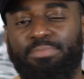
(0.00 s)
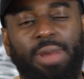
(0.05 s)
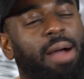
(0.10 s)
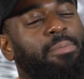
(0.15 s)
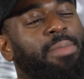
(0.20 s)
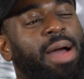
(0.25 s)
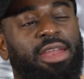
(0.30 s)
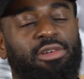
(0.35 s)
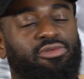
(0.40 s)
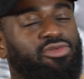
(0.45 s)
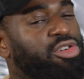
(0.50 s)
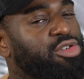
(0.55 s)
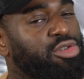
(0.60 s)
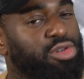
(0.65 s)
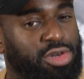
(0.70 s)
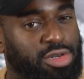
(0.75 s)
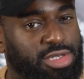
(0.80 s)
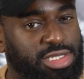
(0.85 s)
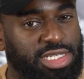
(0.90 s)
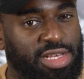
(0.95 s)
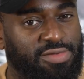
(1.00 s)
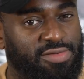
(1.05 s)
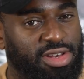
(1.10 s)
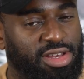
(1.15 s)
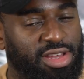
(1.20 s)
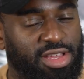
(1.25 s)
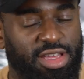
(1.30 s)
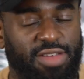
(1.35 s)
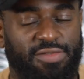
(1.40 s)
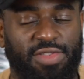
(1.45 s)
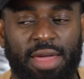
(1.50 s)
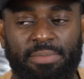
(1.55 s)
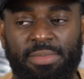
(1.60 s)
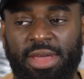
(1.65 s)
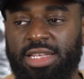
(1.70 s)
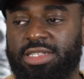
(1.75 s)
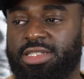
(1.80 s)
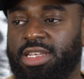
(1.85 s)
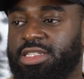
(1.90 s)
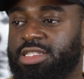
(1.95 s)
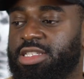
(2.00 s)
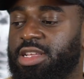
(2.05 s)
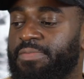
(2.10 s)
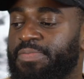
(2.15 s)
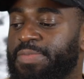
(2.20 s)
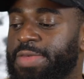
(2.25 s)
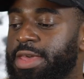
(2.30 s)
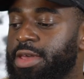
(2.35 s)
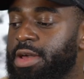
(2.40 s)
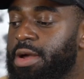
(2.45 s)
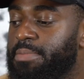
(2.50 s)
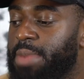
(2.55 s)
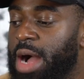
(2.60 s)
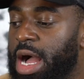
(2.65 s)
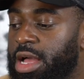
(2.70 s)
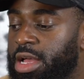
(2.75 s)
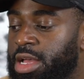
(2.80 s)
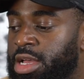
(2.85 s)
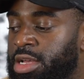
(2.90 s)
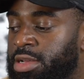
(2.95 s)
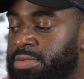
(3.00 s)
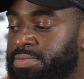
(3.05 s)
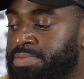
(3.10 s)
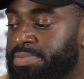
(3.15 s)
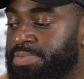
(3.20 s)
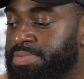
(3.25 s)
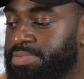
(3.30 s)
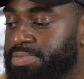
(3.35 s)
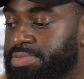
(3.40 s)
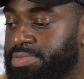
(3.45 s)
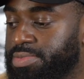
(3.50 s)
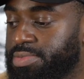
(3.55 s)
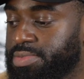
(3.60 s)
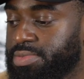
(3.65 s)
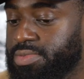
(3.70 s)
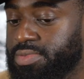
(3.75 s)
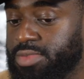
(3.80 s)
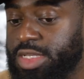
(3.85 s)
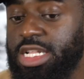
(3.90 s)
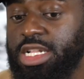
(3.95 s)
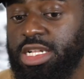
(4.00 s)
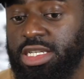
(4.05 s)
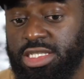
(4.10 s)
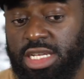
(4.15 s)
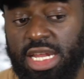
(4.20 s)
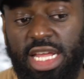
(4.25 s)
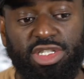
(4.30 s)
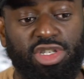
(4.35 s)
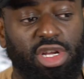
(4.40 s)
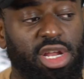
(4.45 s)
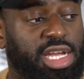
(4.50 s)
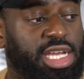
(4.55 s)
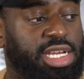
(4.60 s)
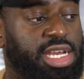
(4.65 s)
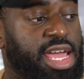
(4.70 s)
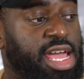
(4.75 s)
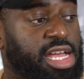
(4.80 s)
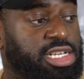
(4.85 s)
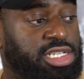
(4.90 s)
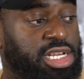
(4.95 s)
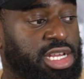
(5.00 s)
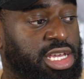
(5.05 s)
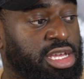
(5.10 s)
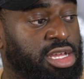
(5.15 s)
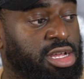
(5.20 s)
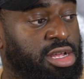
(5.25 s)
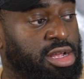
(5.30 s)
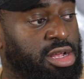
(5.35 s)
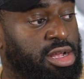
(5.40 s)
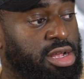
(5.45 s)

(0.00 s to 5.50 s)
but I might not record on seven if that makes sense. But um, Today's your lucky day, actually.